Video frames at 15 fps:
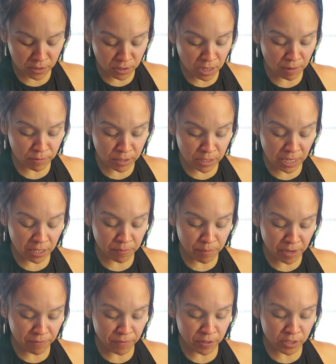So that was like
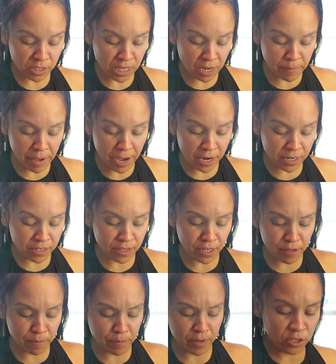my first time adding them.